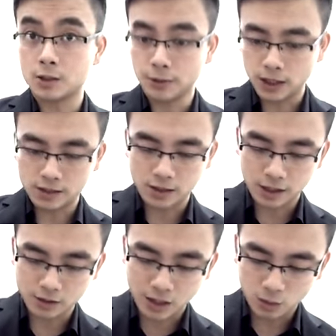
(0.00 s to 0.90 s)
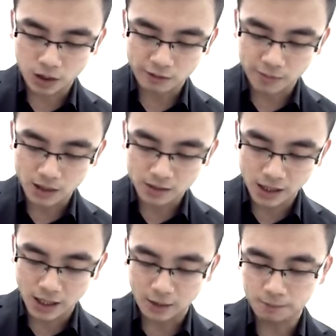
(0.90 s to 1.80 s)
thirty-nine, so that will give me
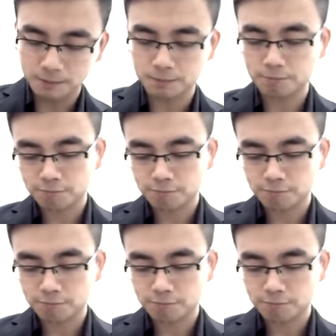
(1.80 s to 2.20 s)
ten.